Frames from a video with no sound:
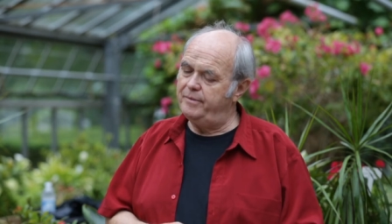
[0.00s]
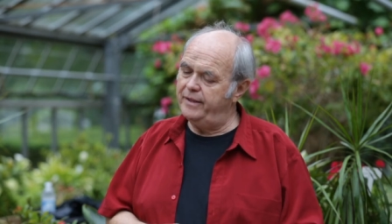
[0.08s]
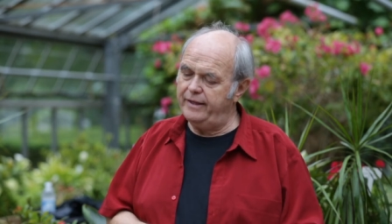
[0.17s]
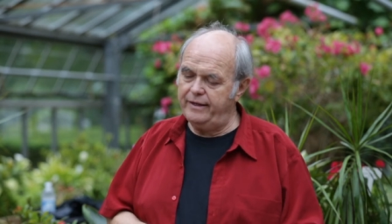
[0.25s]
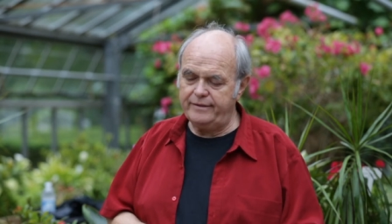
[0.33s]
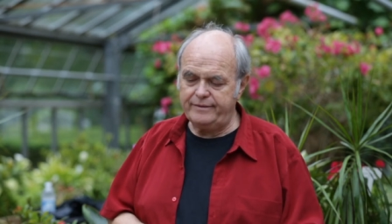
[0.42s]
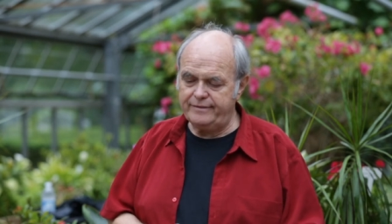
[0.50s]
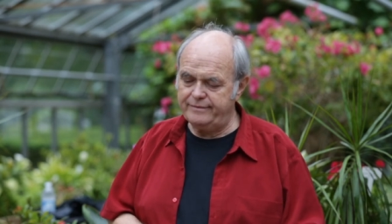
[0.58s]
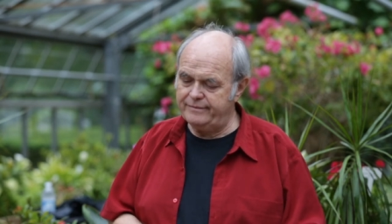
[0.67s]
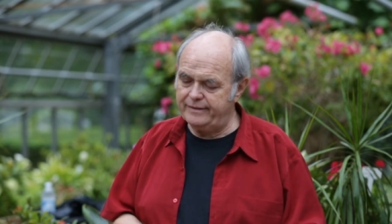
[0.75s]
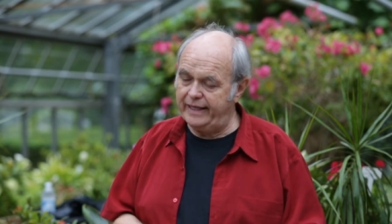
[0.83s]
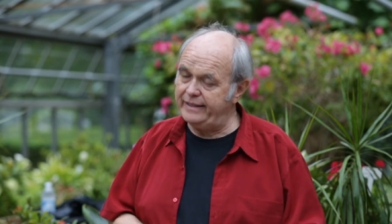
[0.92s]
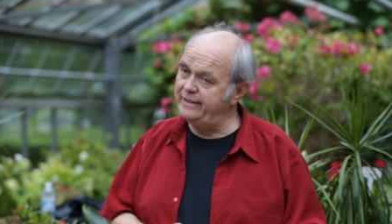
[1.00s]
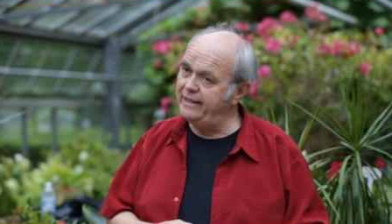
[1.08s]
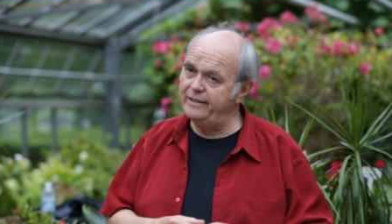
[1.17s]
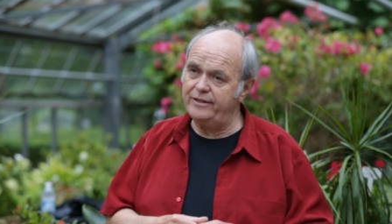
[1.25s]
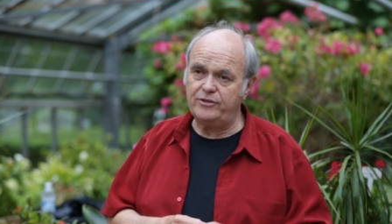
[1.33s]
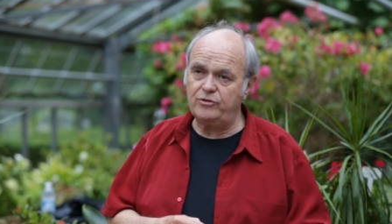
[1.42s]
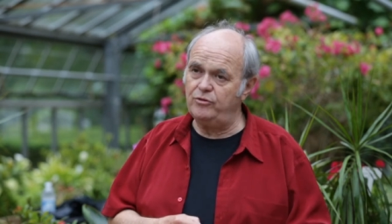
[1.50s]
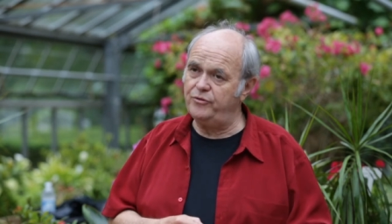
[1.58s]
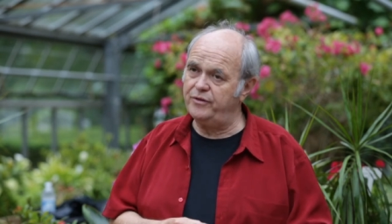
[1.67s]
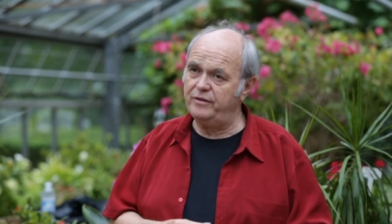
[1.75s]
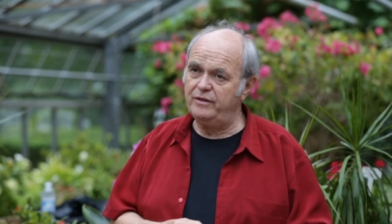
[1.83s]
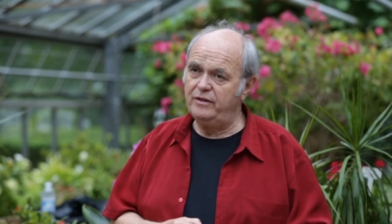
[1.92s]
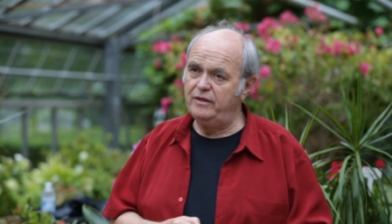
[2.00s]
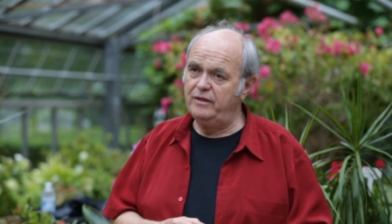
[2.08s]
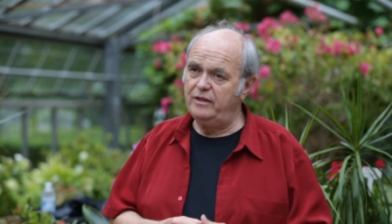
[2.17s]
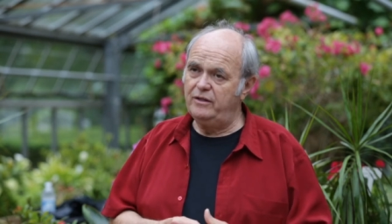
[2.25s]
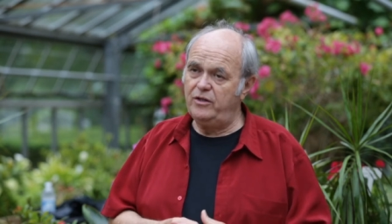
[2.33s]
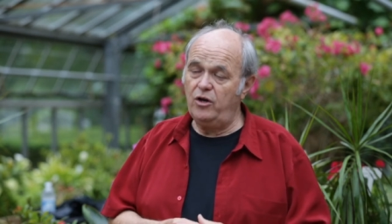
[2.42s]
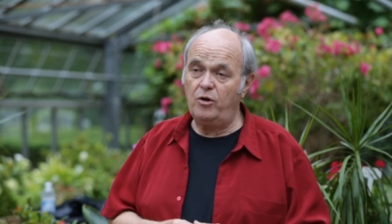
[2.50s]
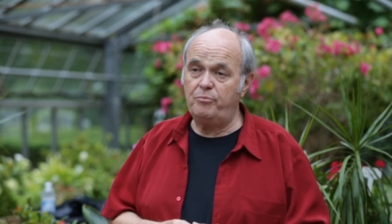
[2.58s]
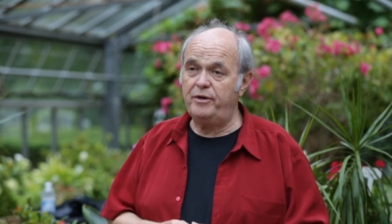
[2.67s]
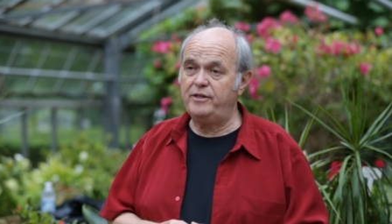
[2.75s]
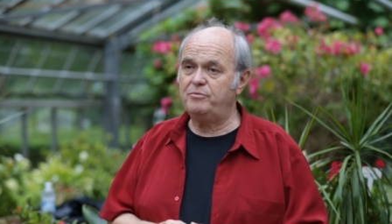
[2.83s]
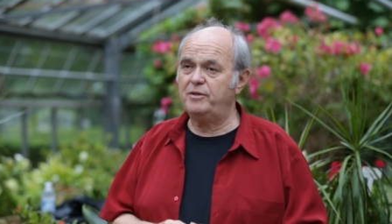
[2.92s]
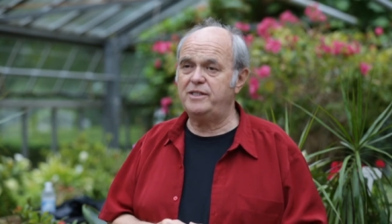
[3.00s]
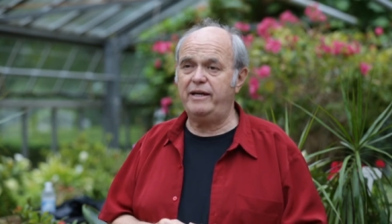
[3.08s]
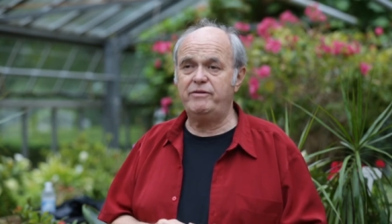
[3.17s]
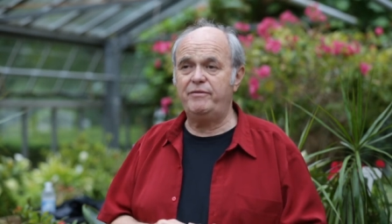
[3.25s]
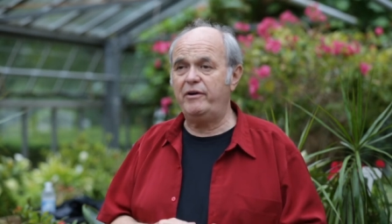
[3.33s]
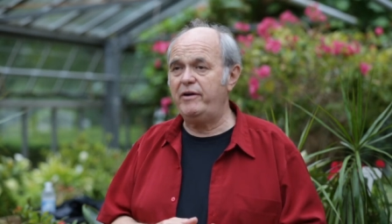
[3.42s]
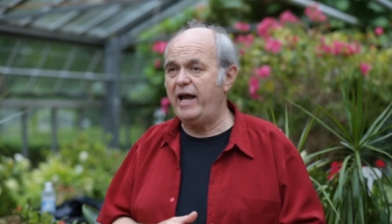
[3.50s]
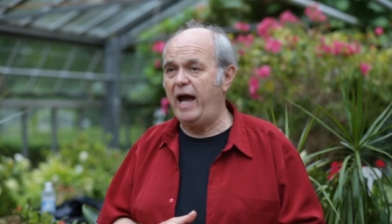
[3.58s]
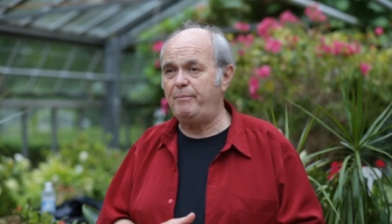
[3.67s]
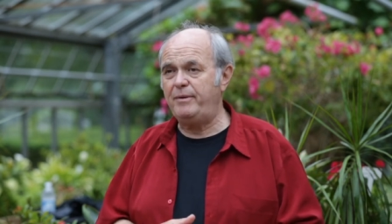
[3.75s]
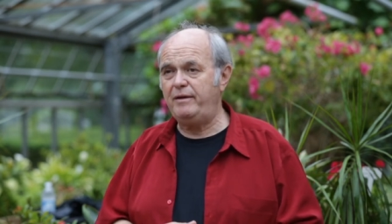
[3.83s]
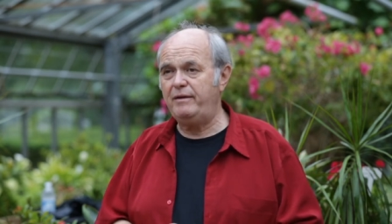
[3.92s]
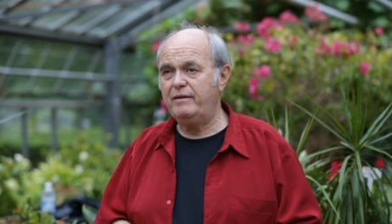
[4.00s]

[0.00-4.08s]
Uh, let me tell you the truth, though. The young prince was never very happy.